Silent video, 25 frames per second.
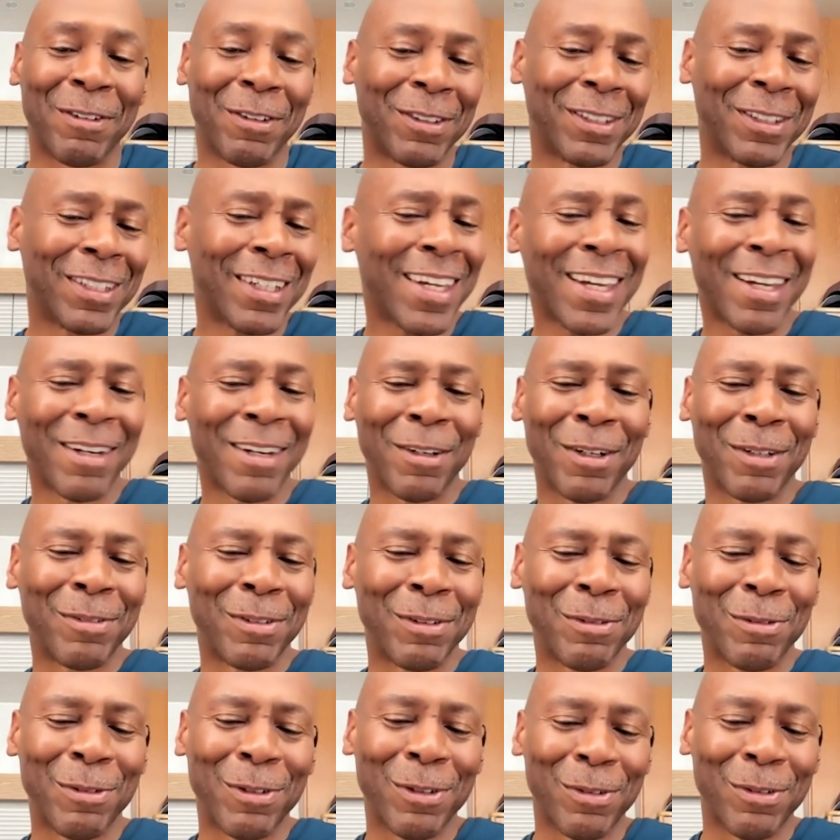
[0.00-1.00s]
Yeah, I
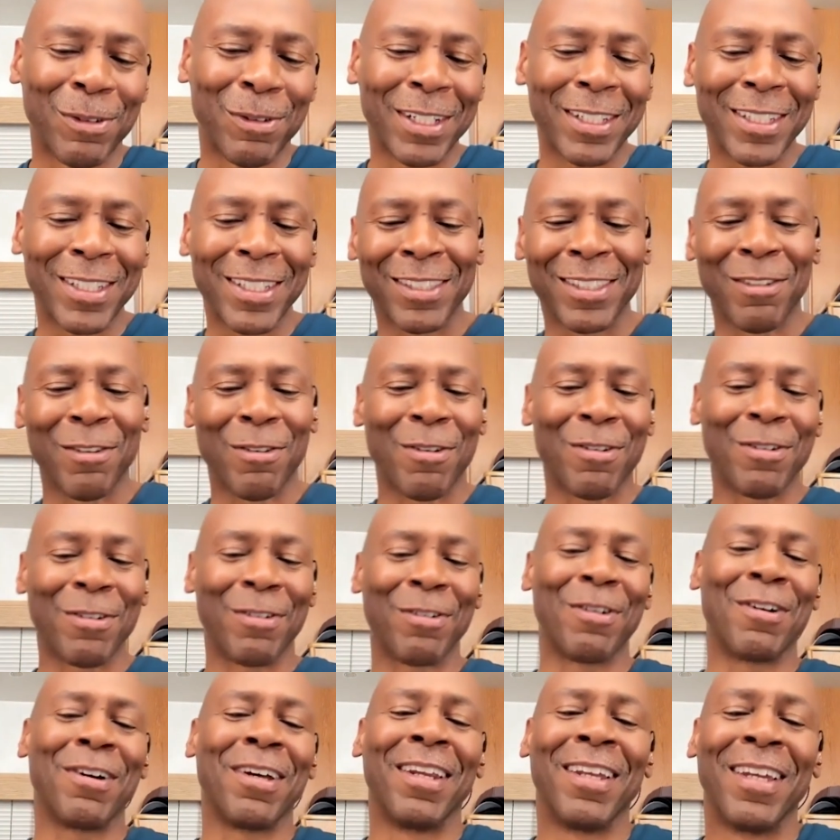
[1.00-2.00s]
mean, what, what is going
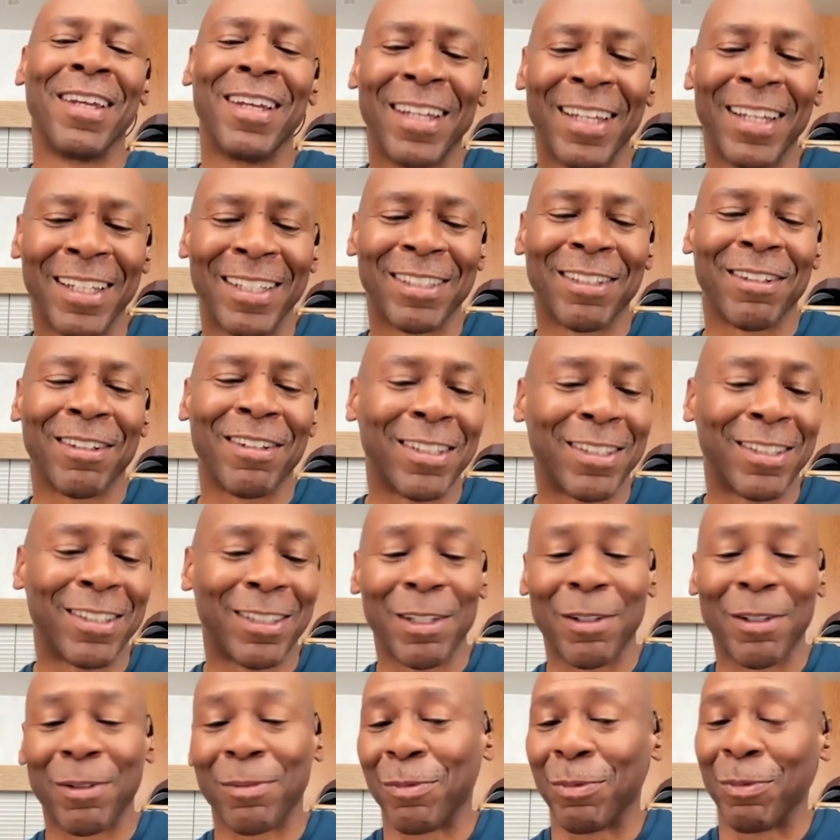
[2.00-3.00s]
on? So they
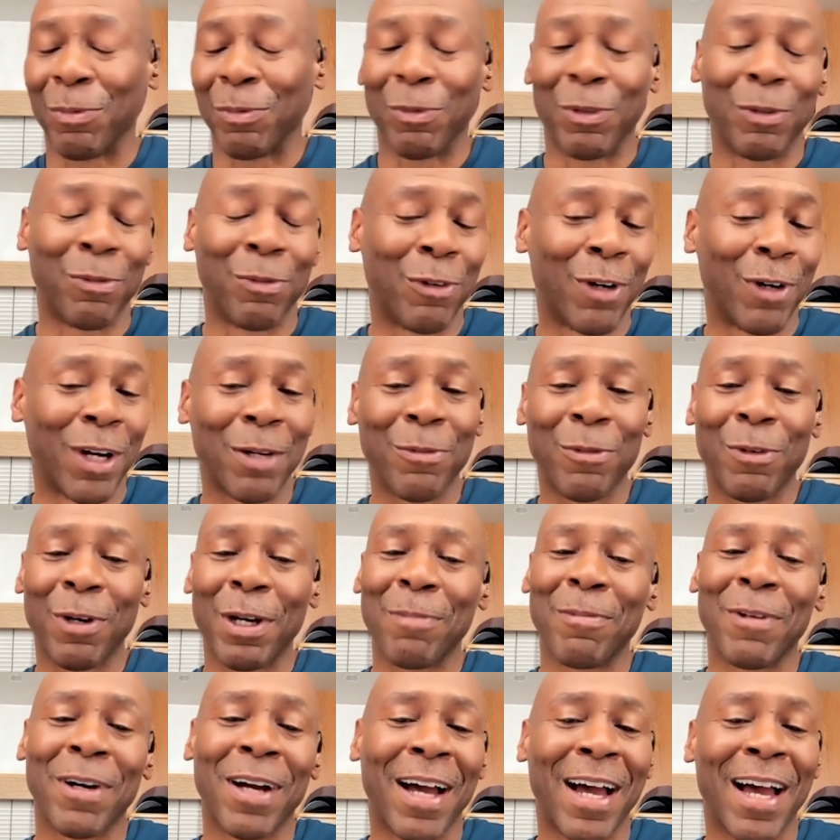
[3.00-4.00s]
said, we're running
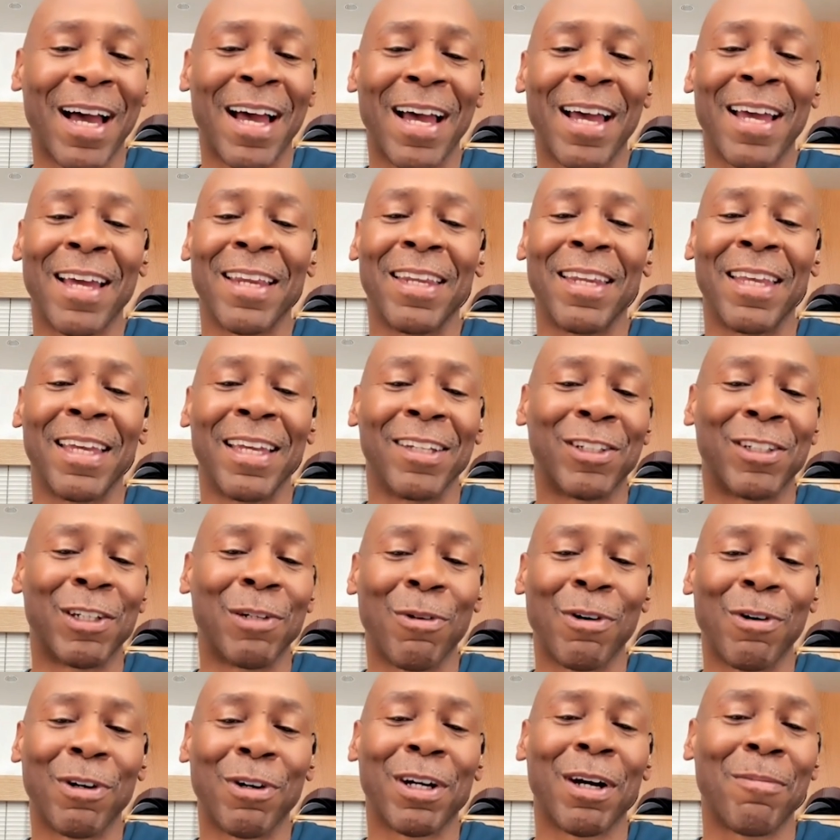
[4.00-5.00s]
way behind and she
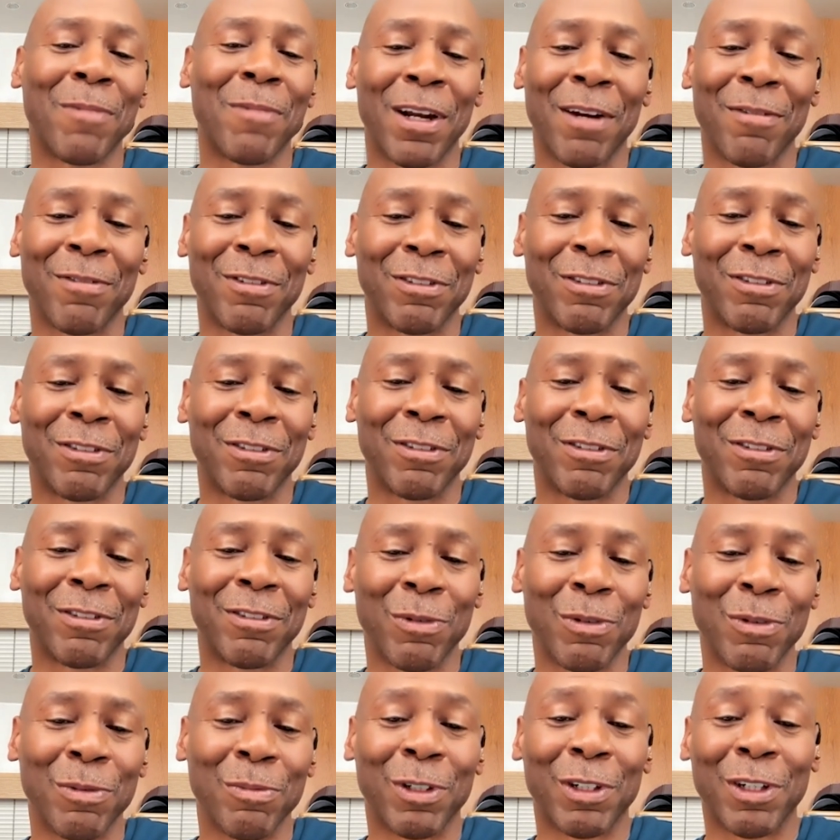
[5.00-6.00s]
won't come out of her
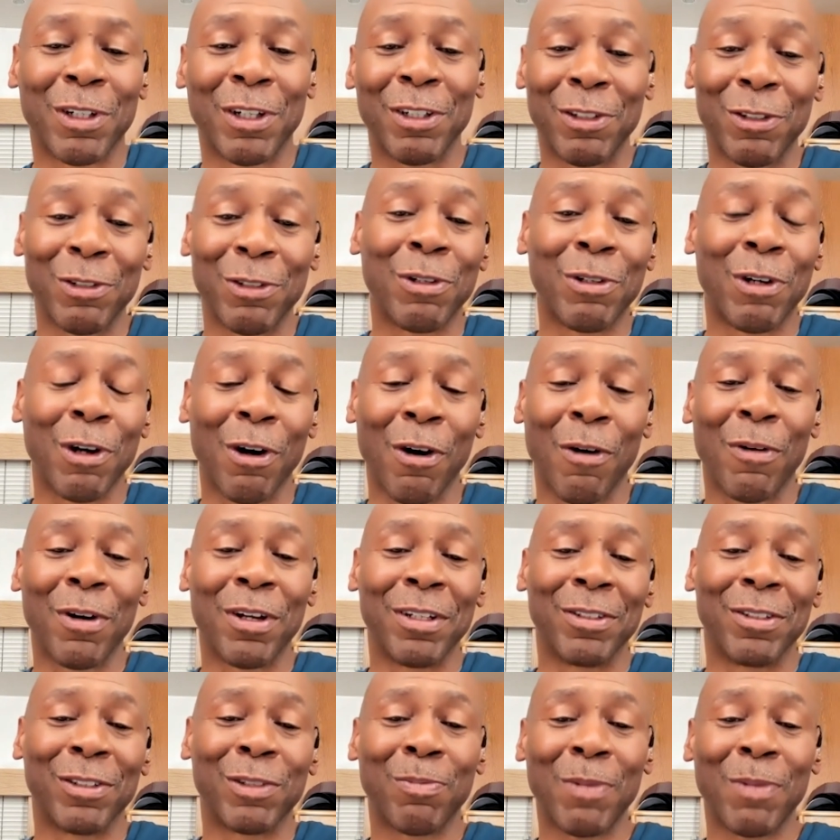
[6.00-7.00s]
dressing room. Could you go
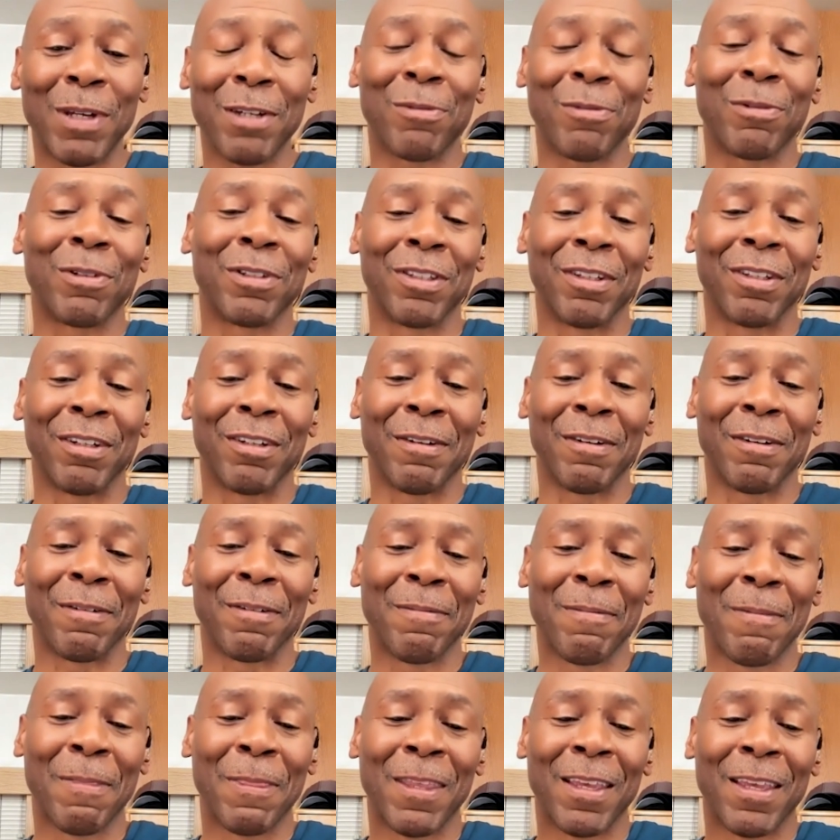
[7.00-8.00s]
in and speak with her?
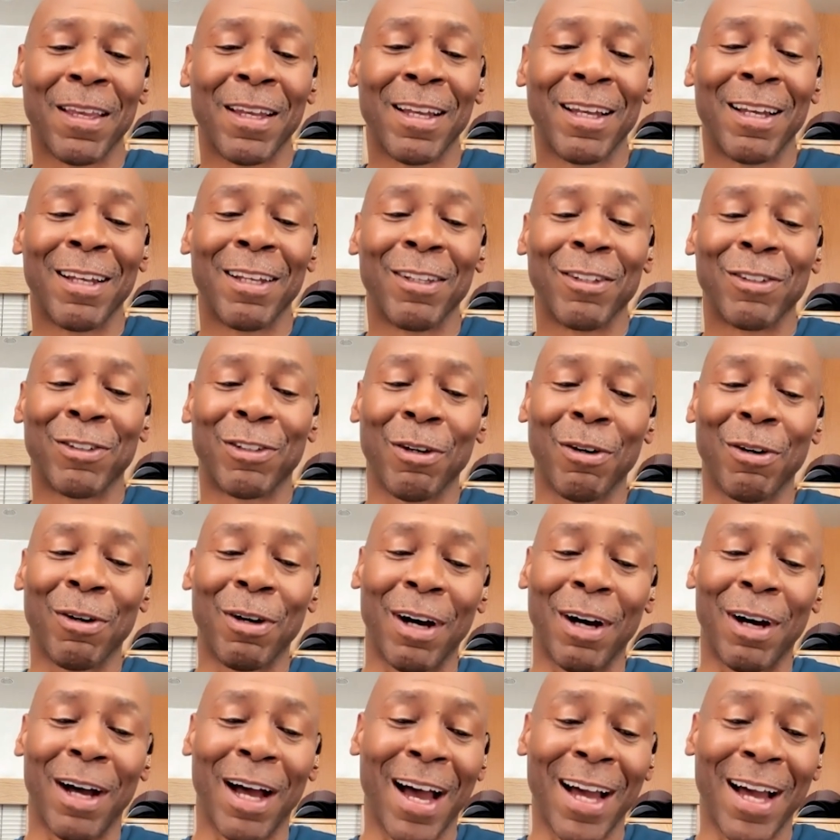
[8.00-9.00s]

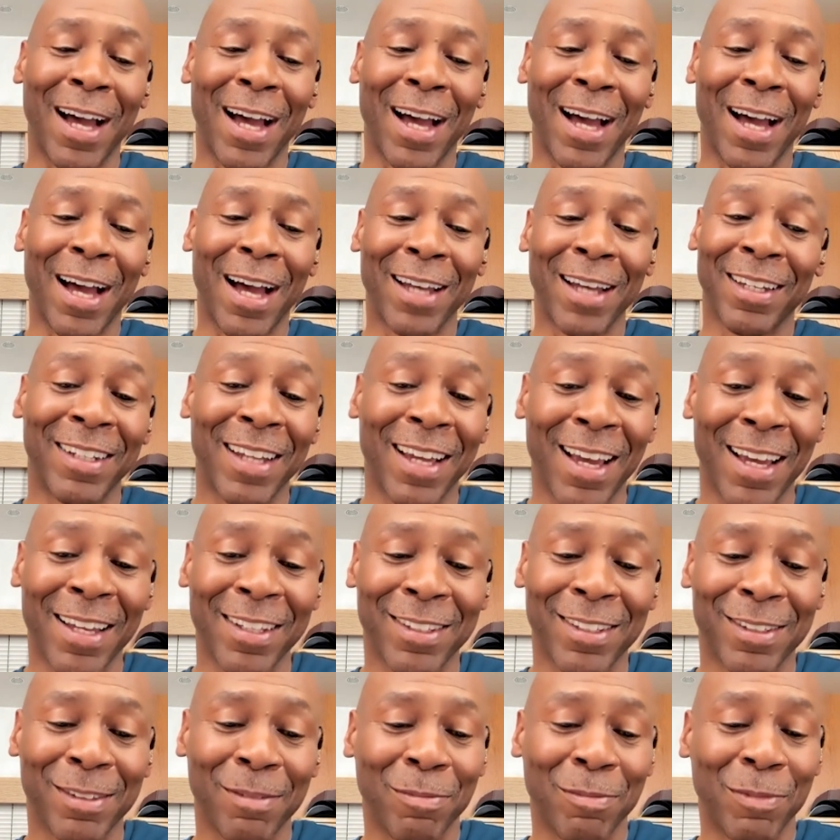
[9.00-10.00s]
So I said
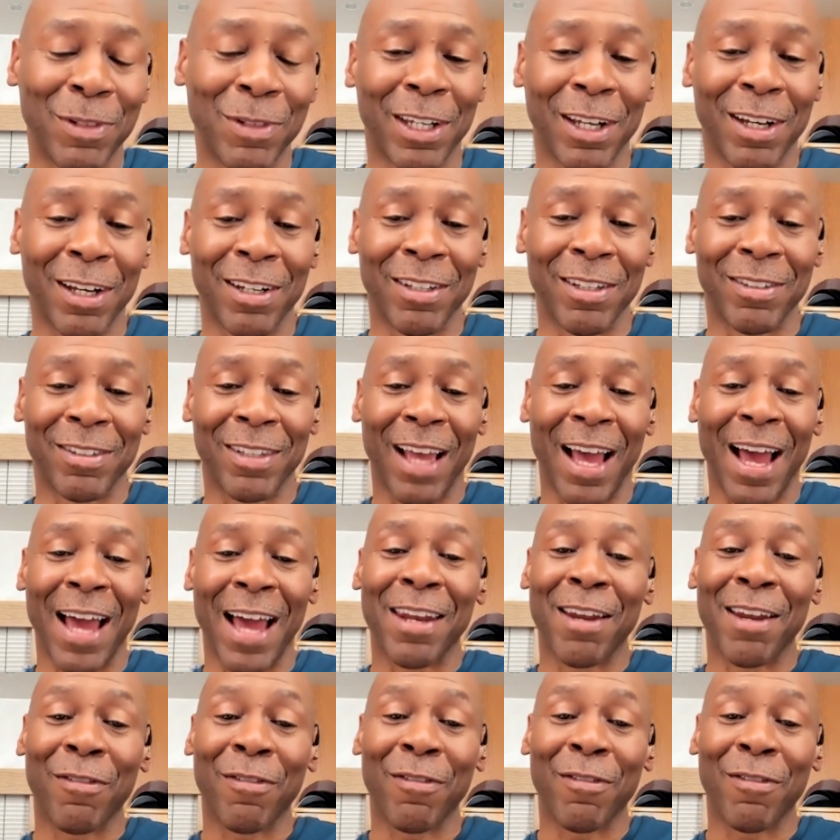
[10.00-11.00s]
yes, because I
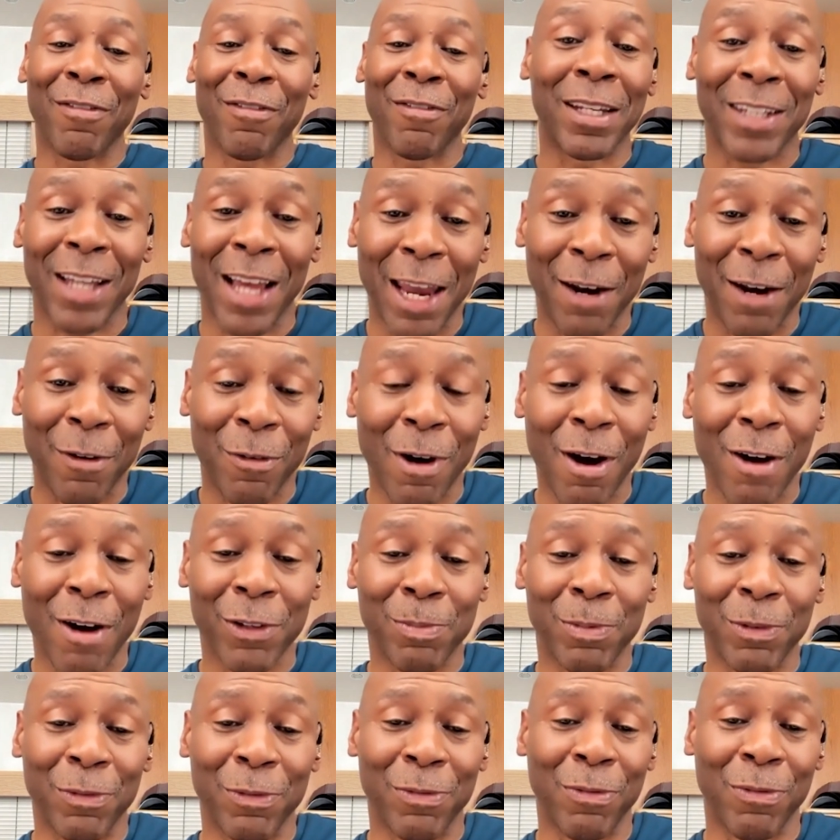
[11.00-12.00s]
never met Diana
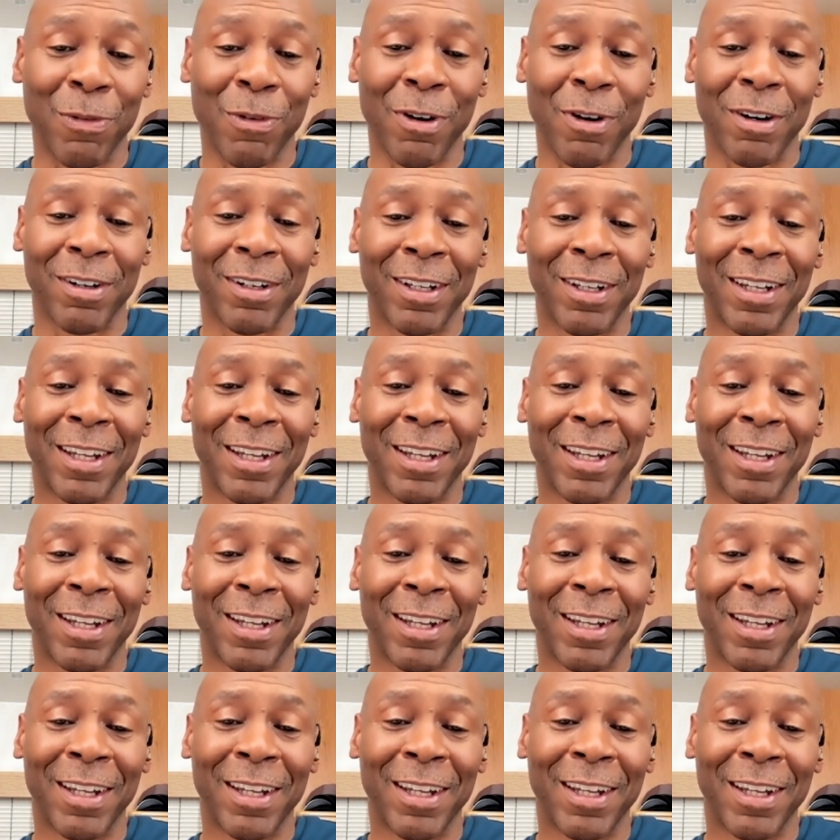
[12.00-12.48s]
Ross before.